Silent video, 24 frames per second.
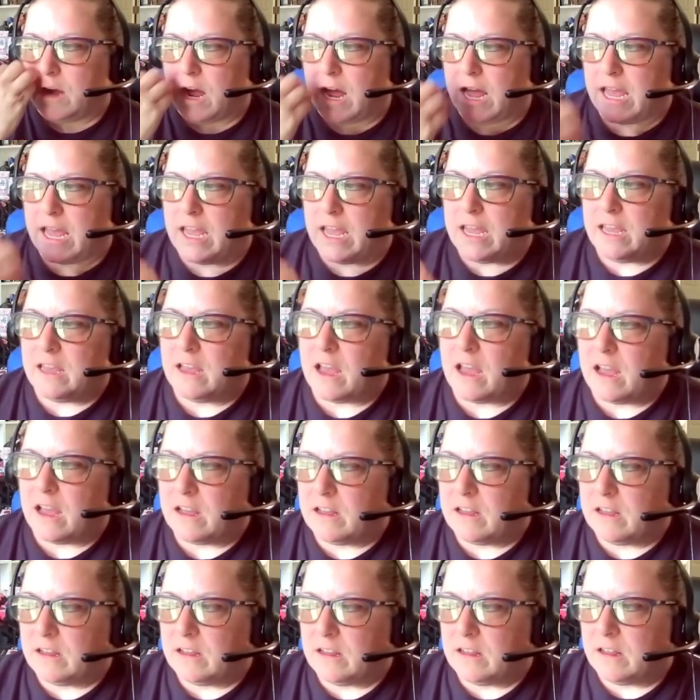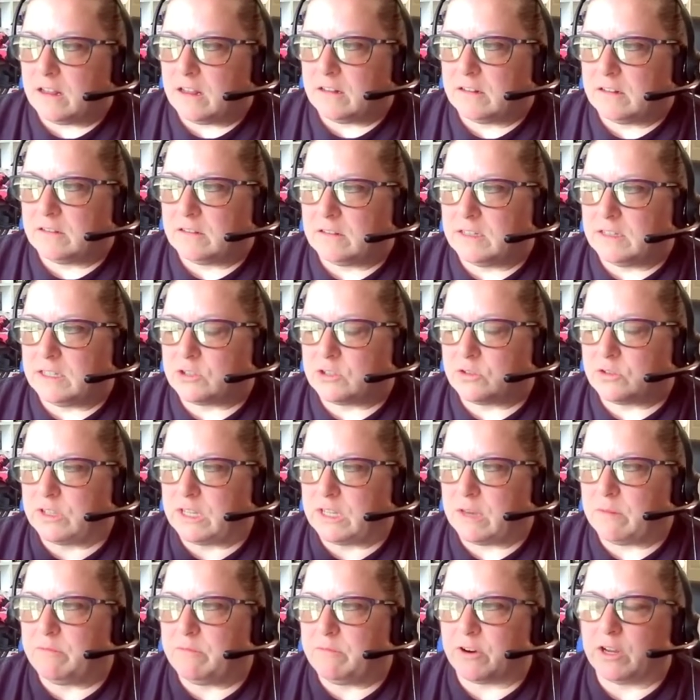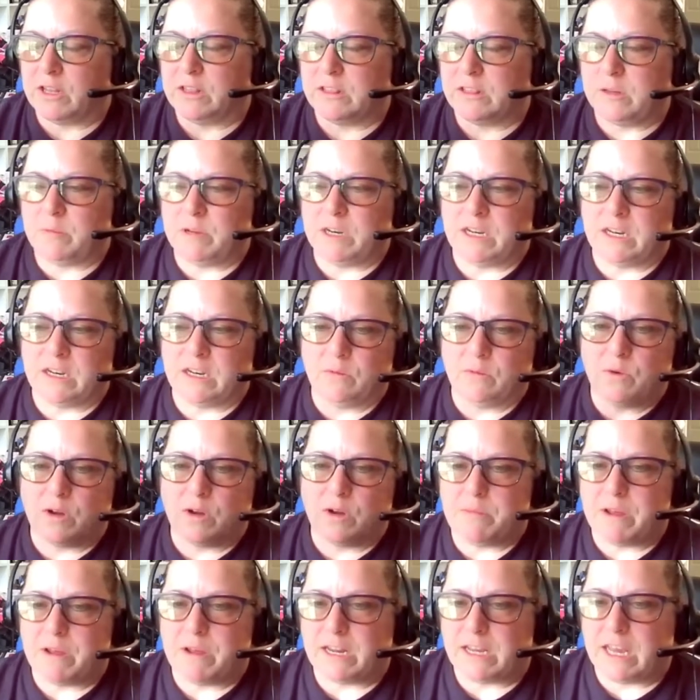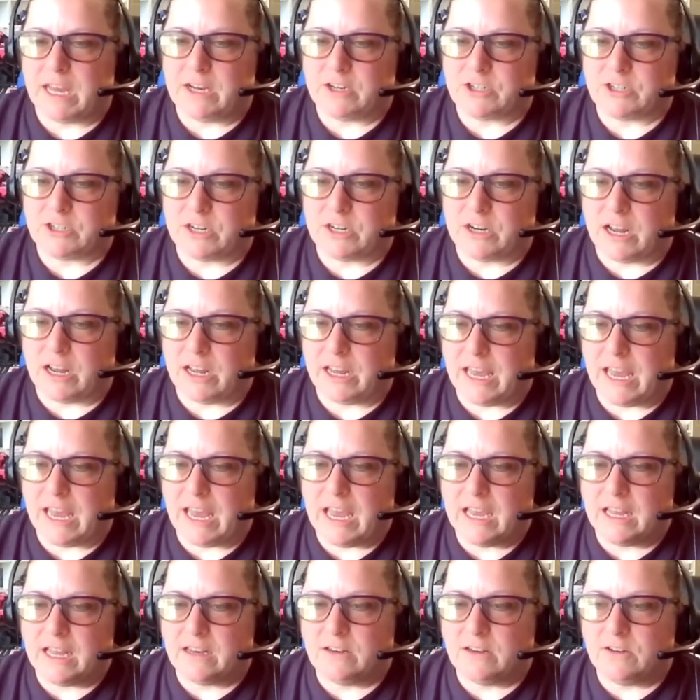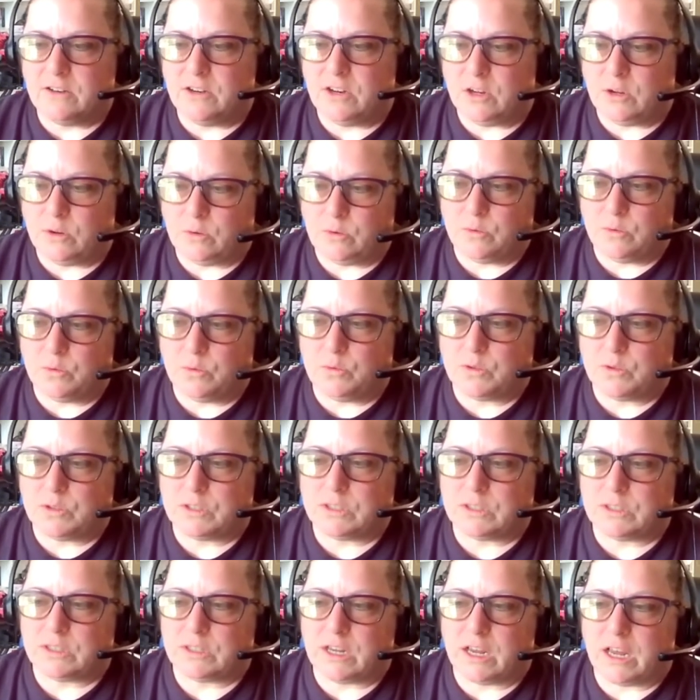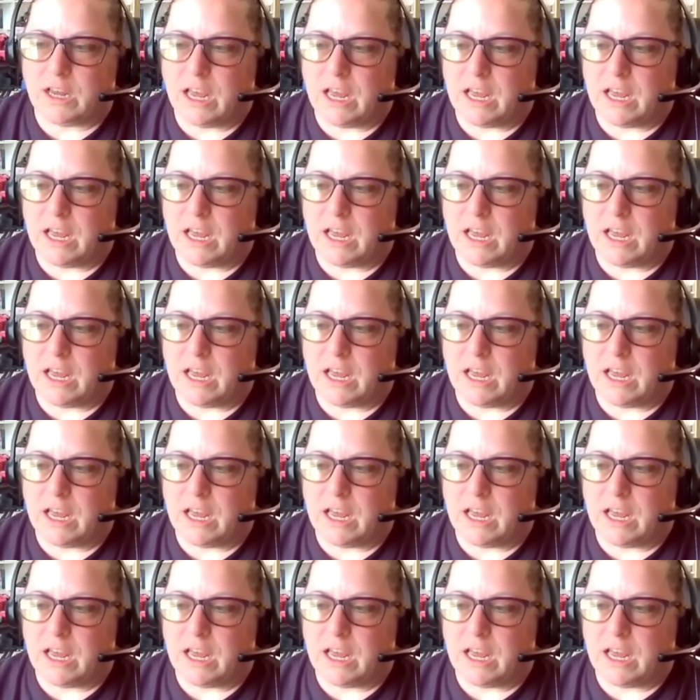I literally am very limited in what medication I can use.